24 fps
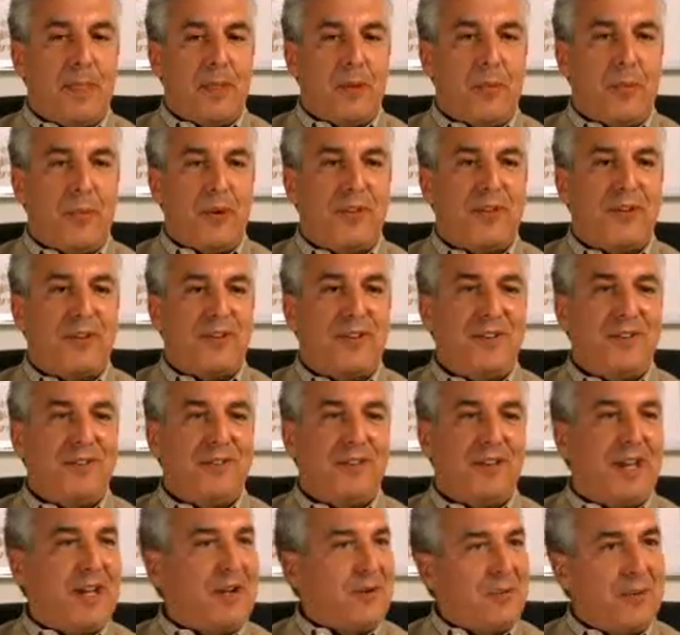Whether you
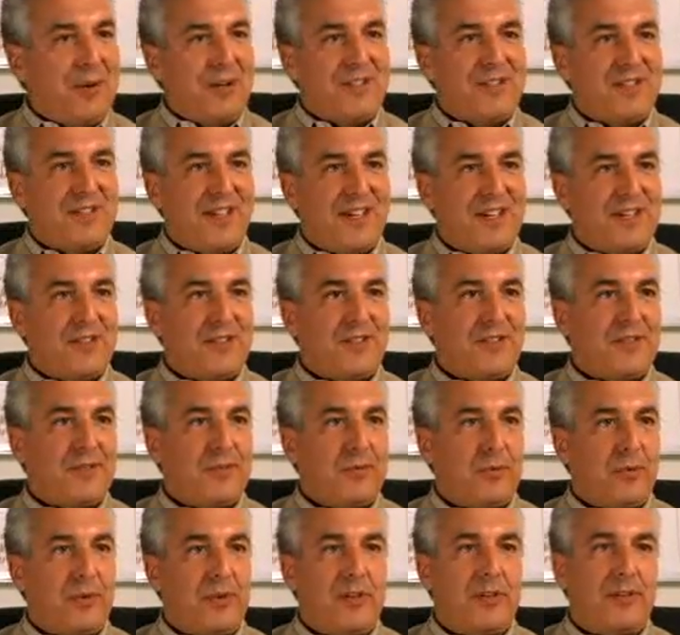like what it says
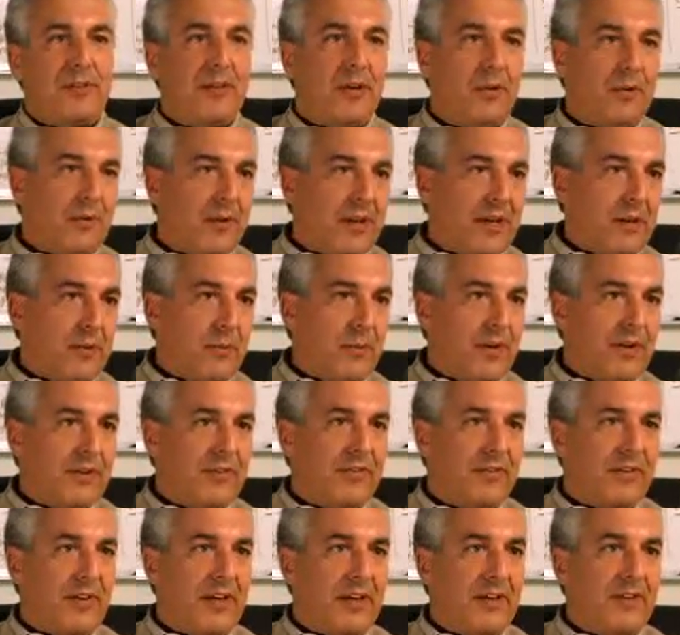or you don't like what it
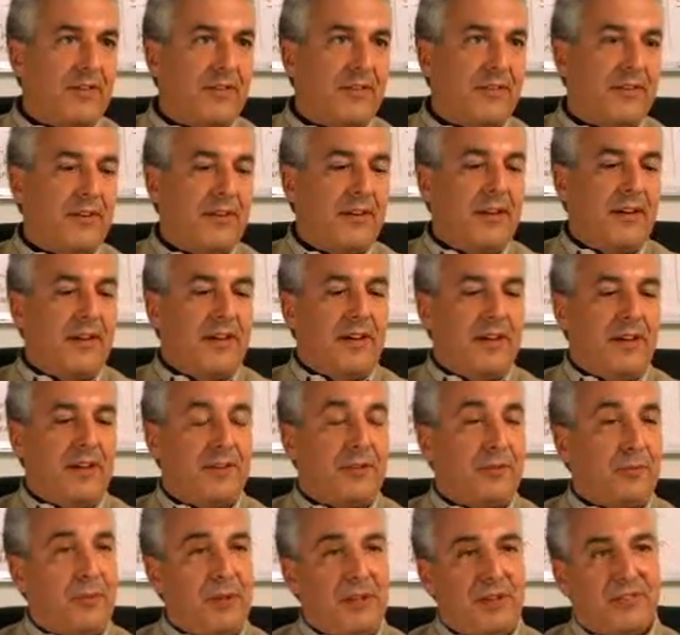says, it
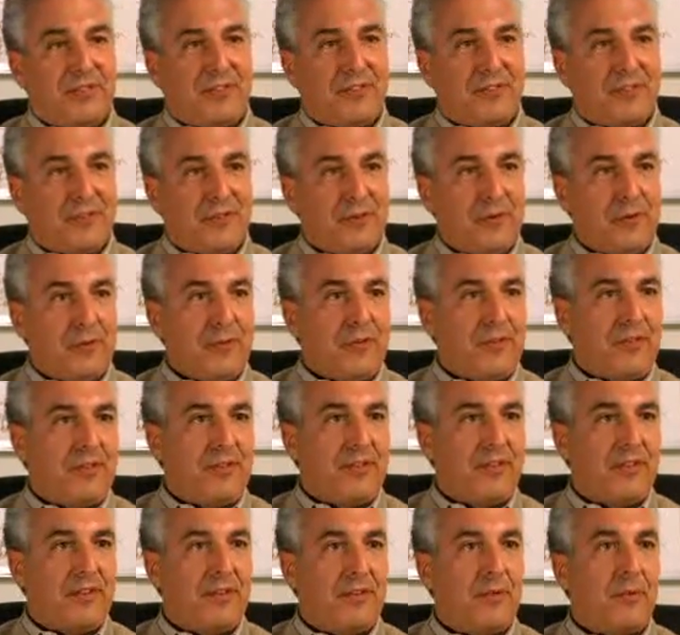speaks the truth,
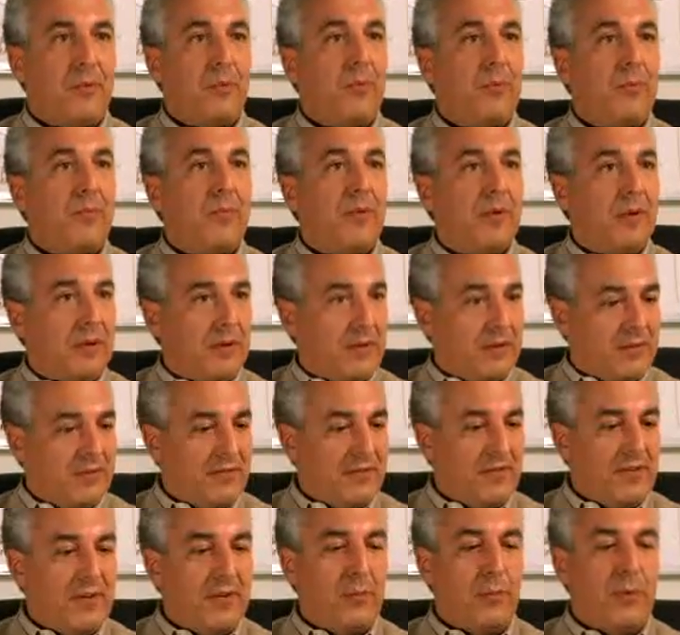
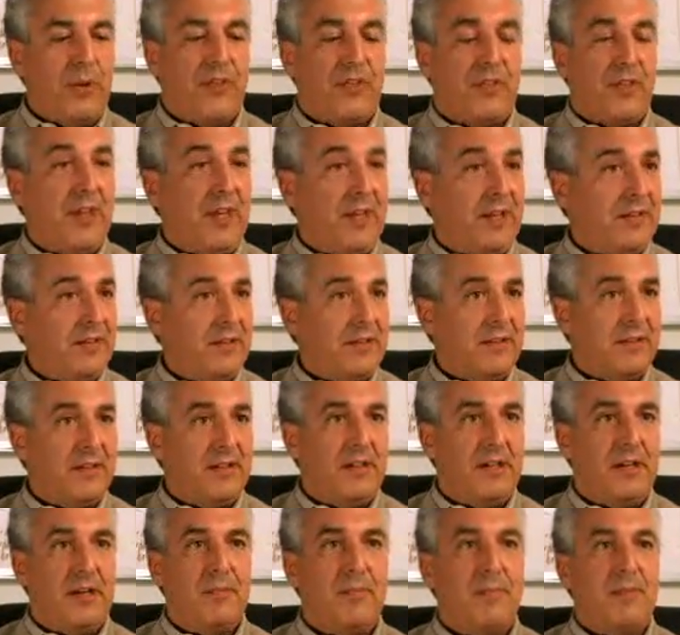we think.
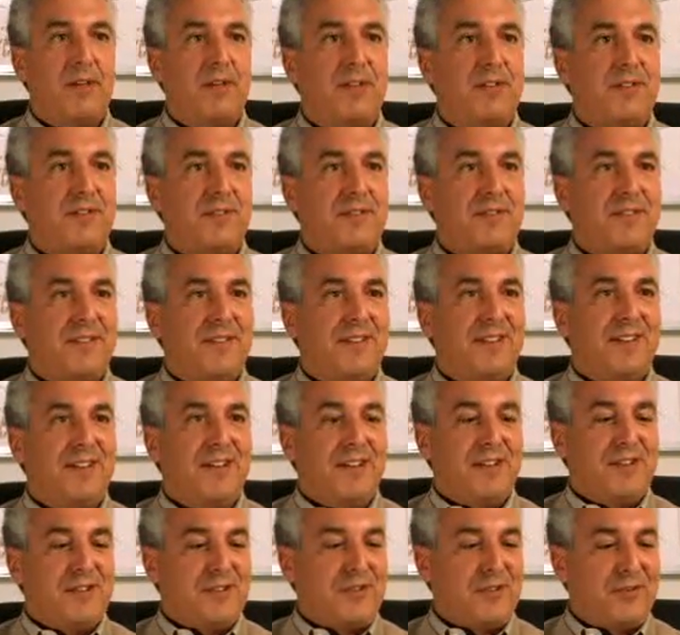It is
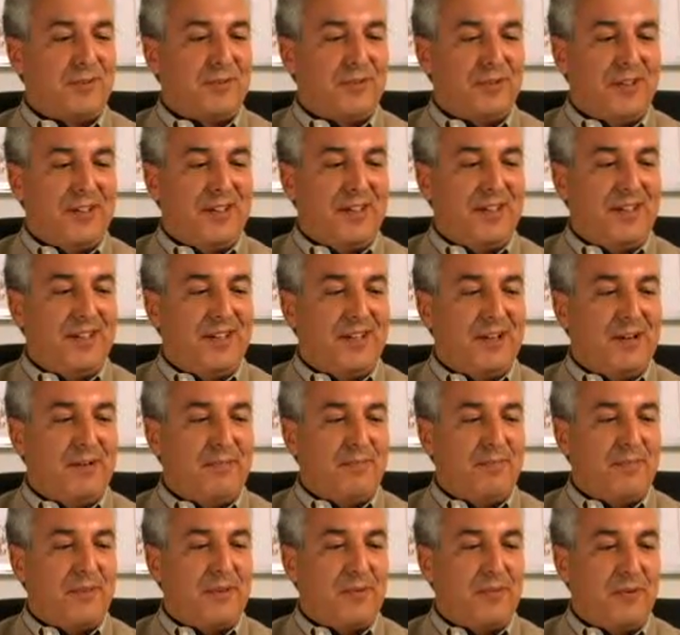certainly,
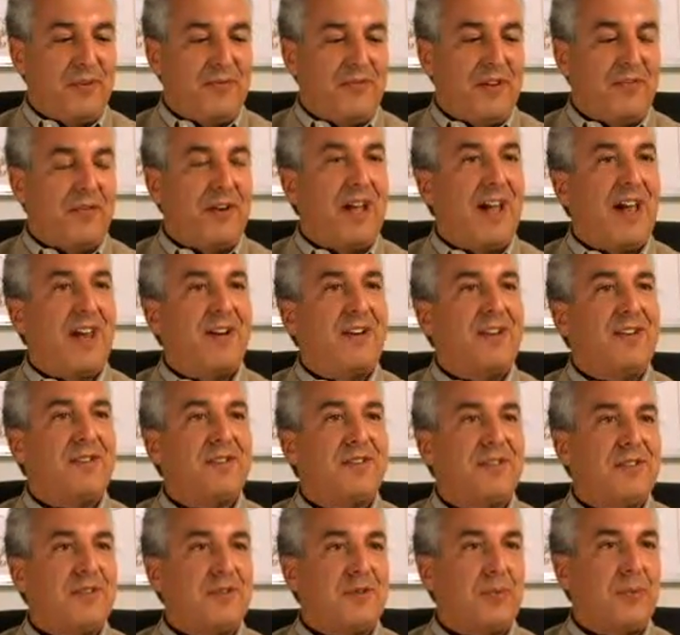we've never had an
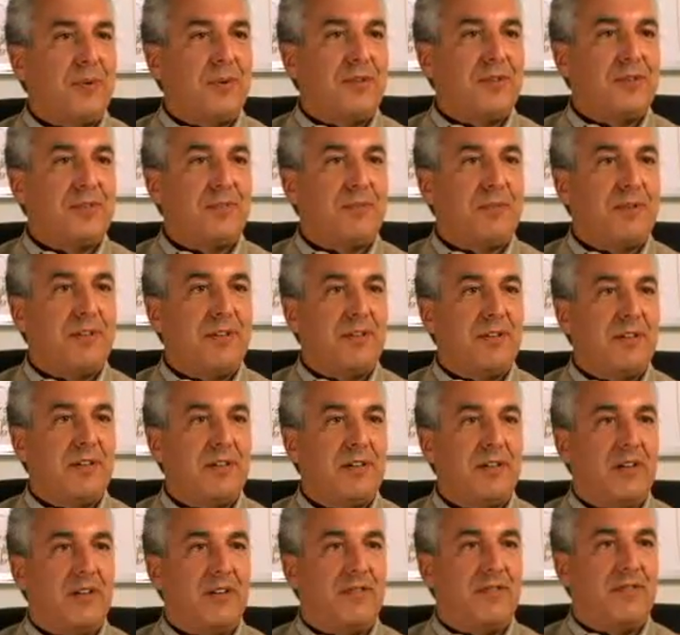instance where there's been
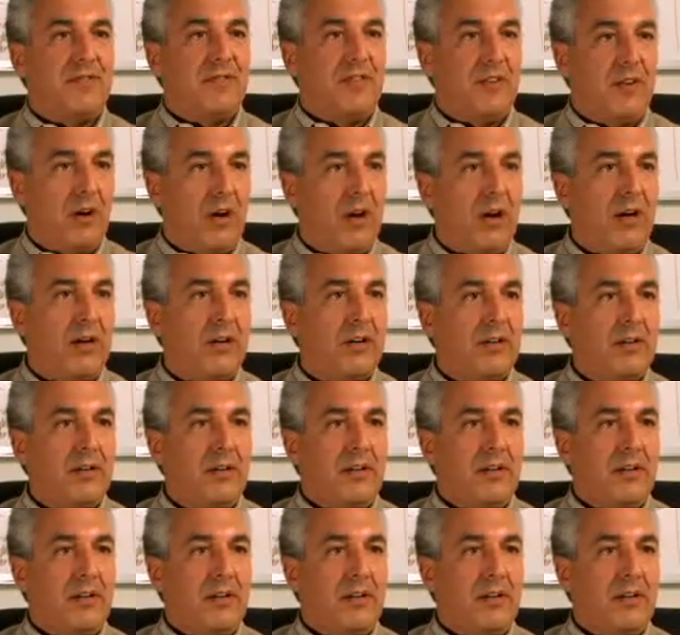a flaw